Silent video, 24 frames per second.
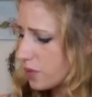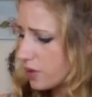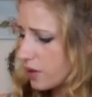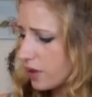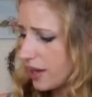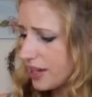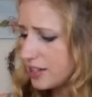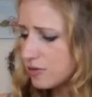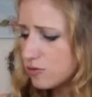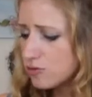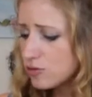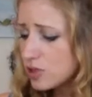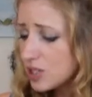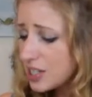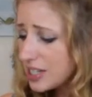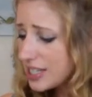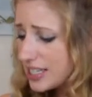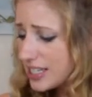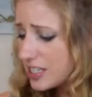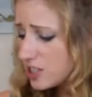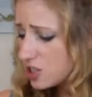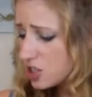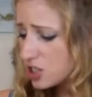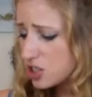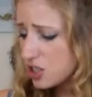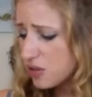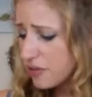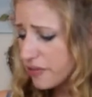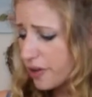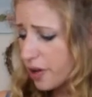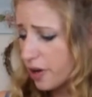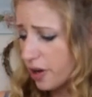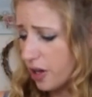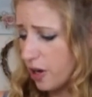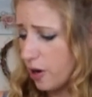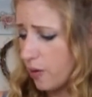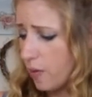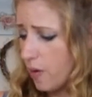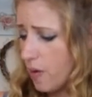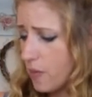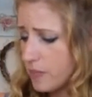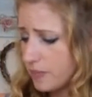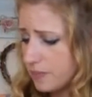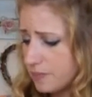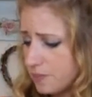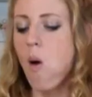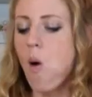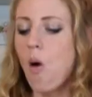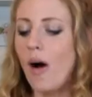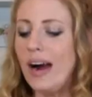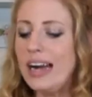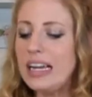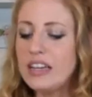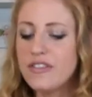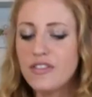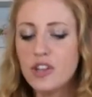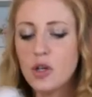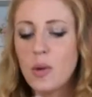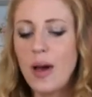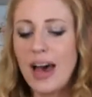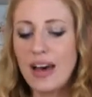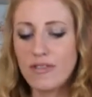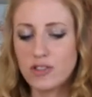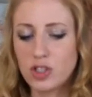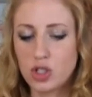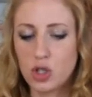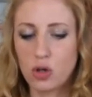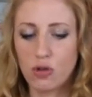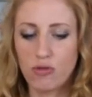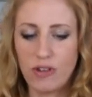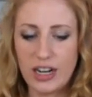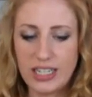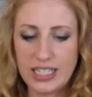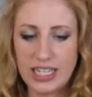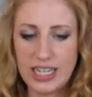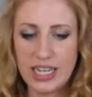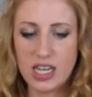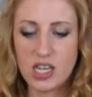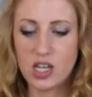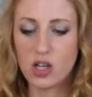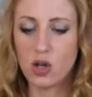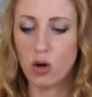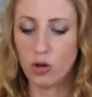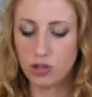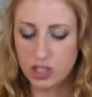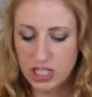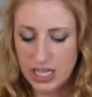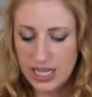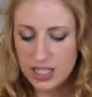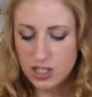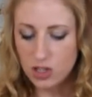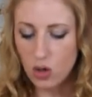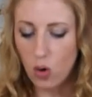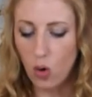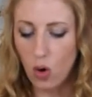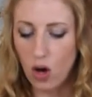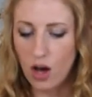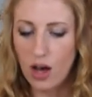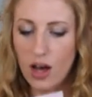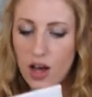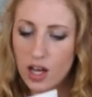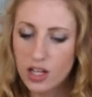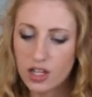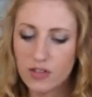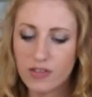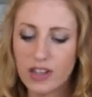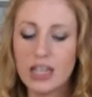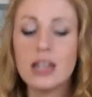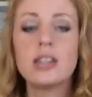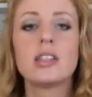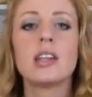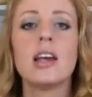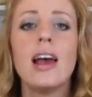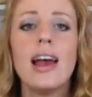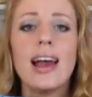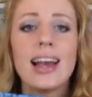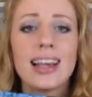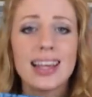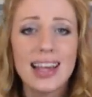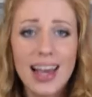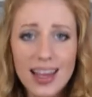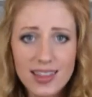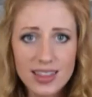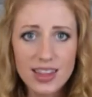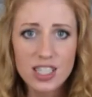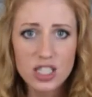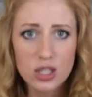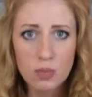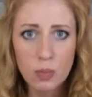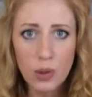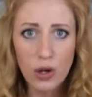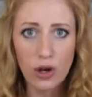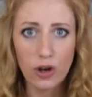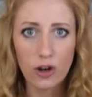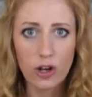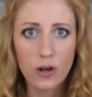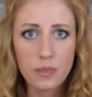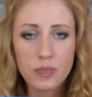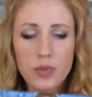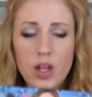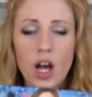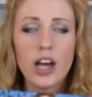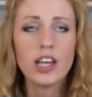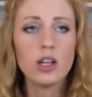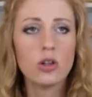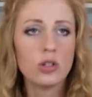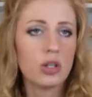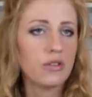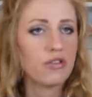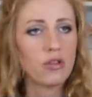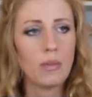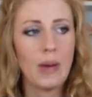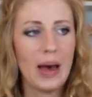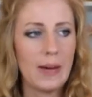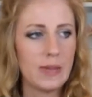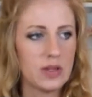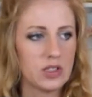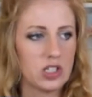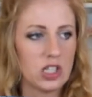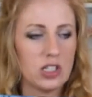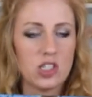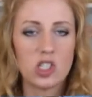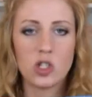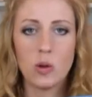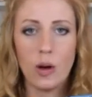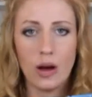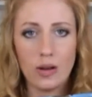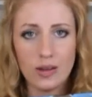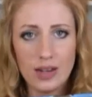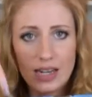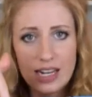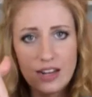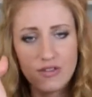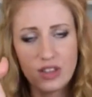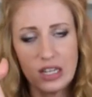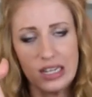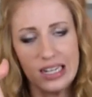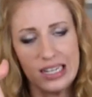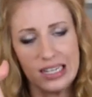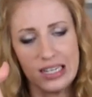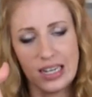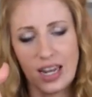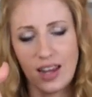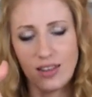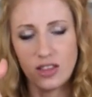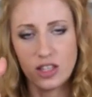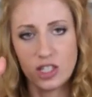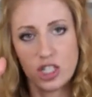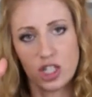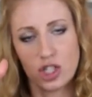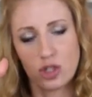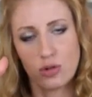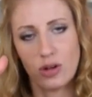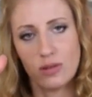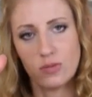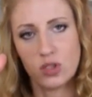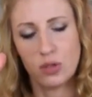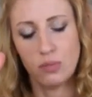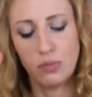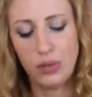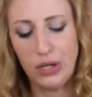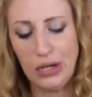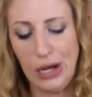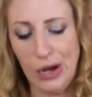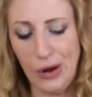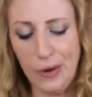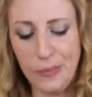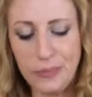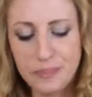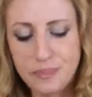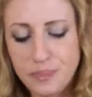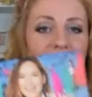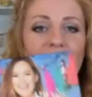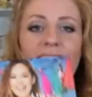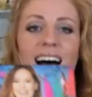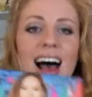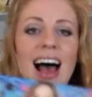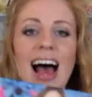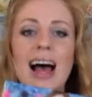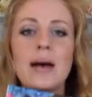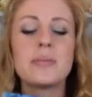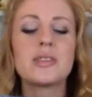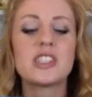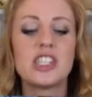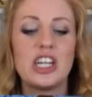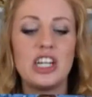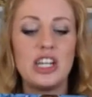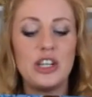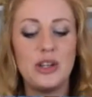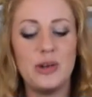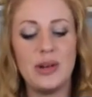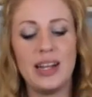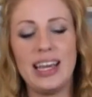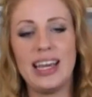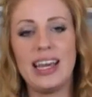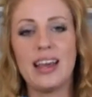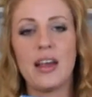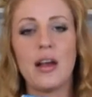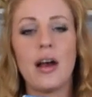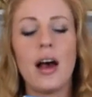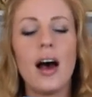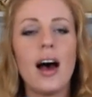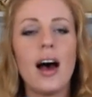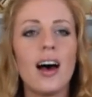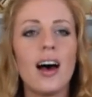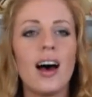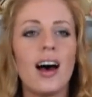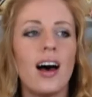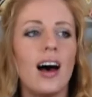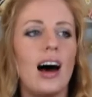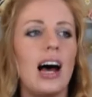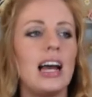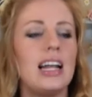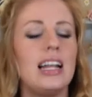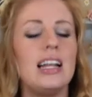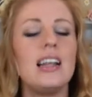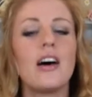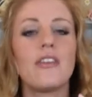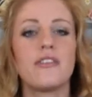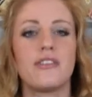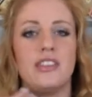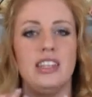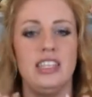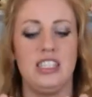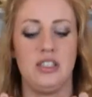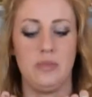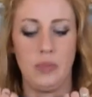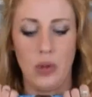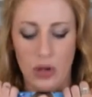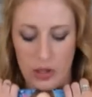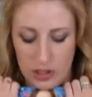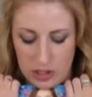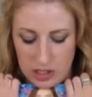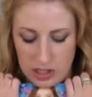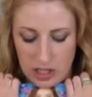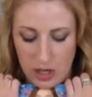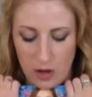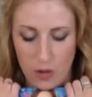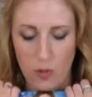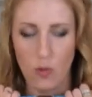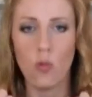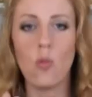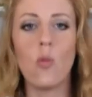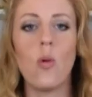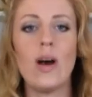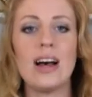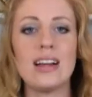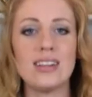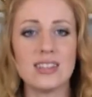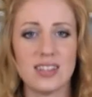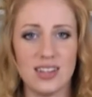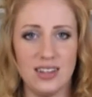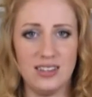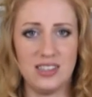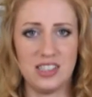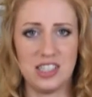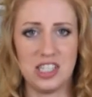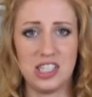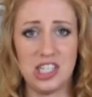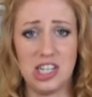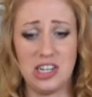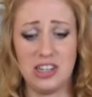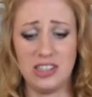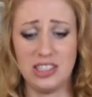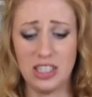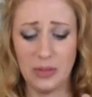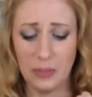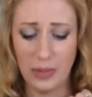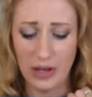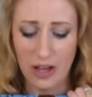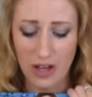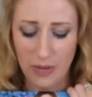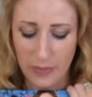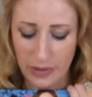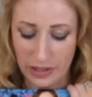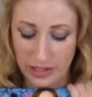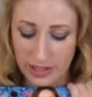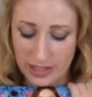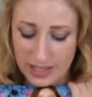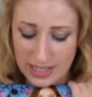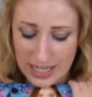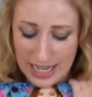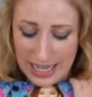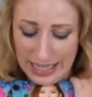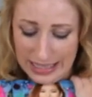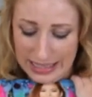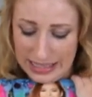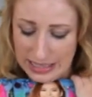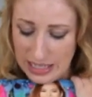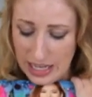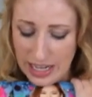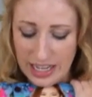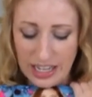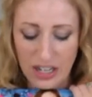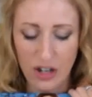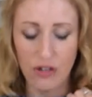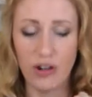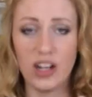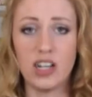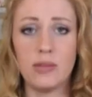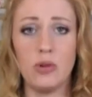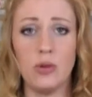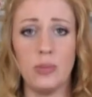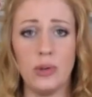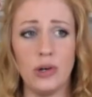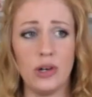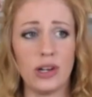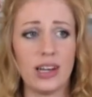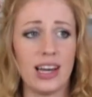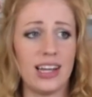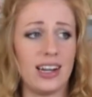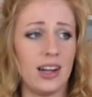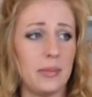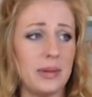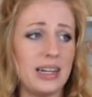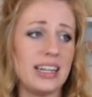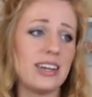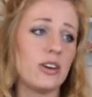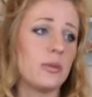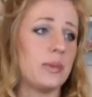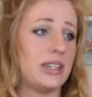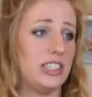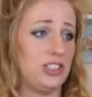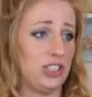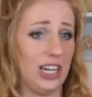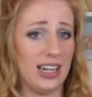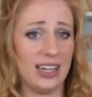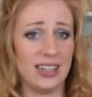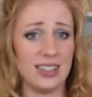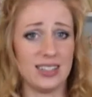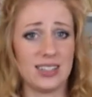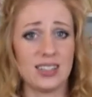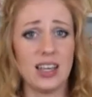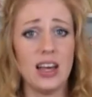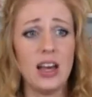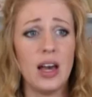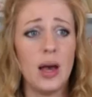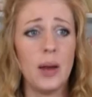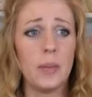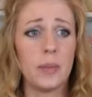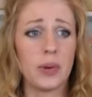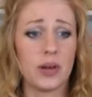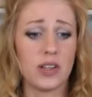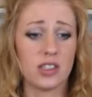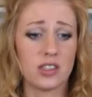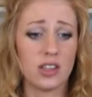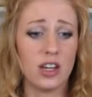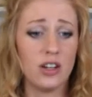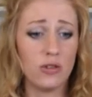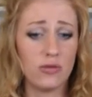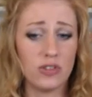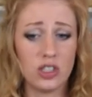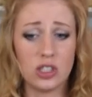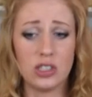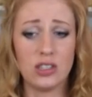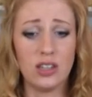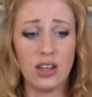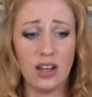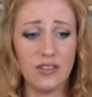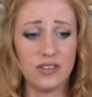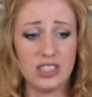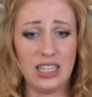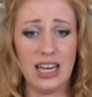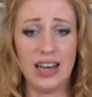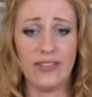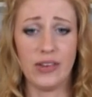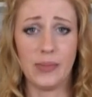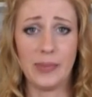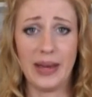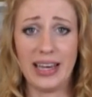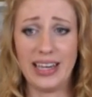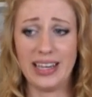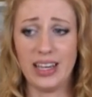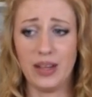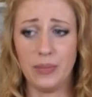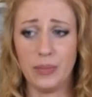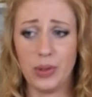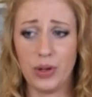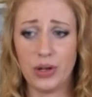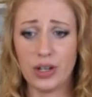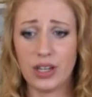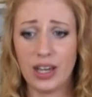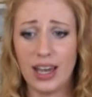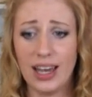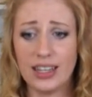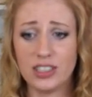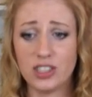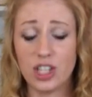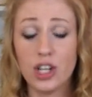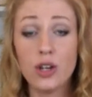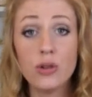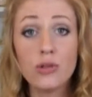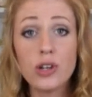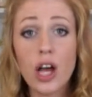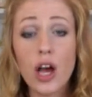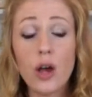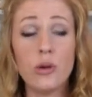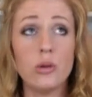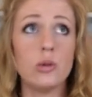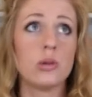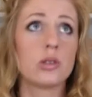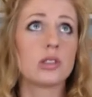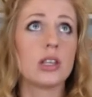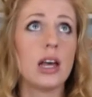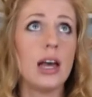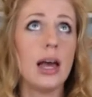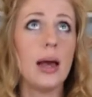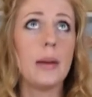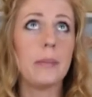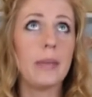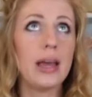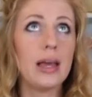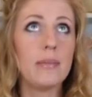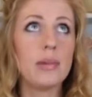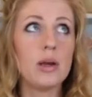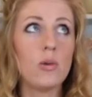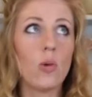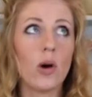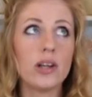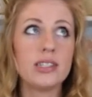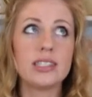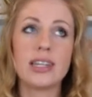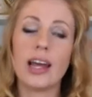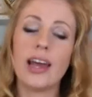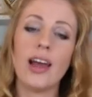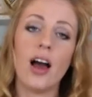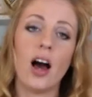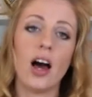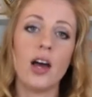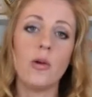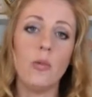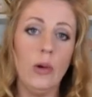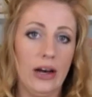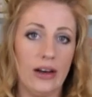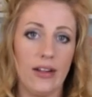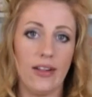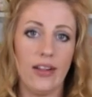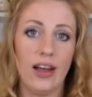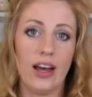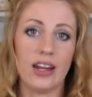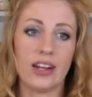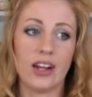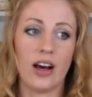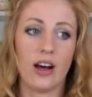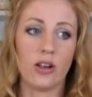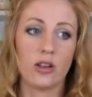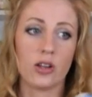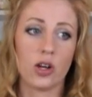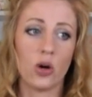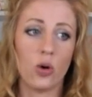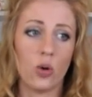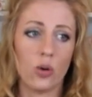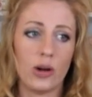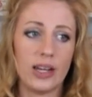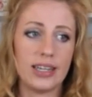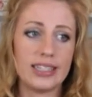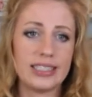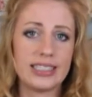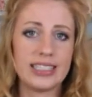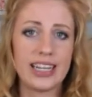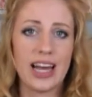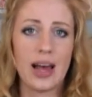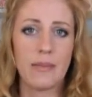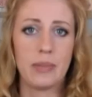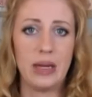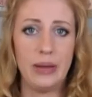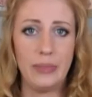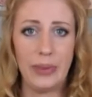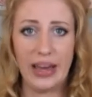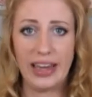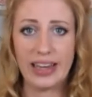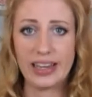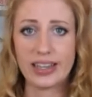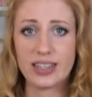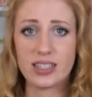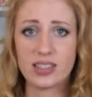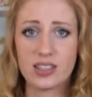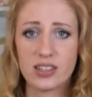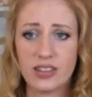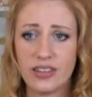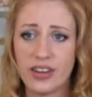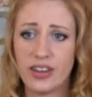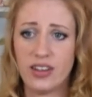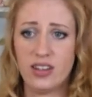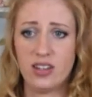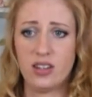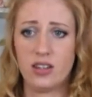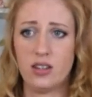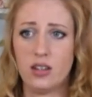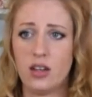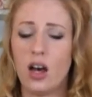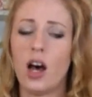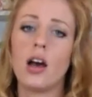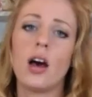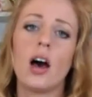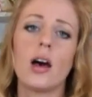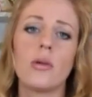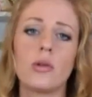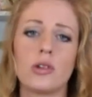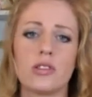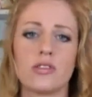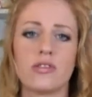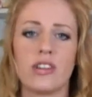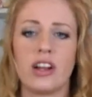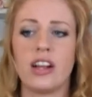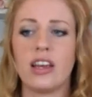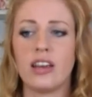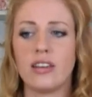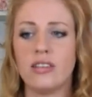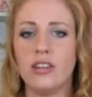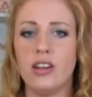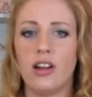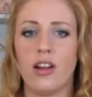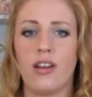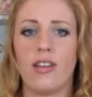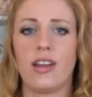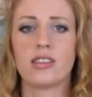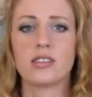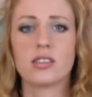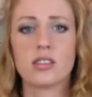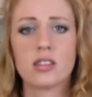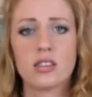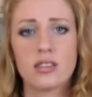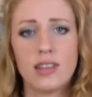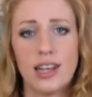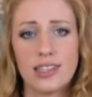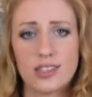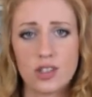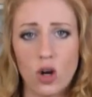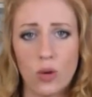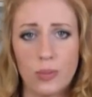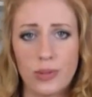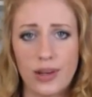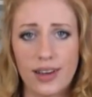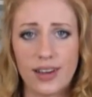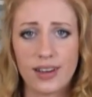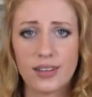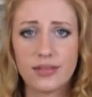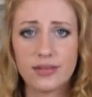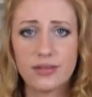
and really easy to follow. If you haven't already got it or heard of it, get this book. I got it from Amazon, so I'll leave the link in the description below. Absolutely, I love this book, so well done to Tanya because it's an incredible book and I'm a little bit jealous because I would love to have a baking book, and who knows, maybe one day I will and I'll call it Tabby Bakes. I wouldn't really, you know, that's copying.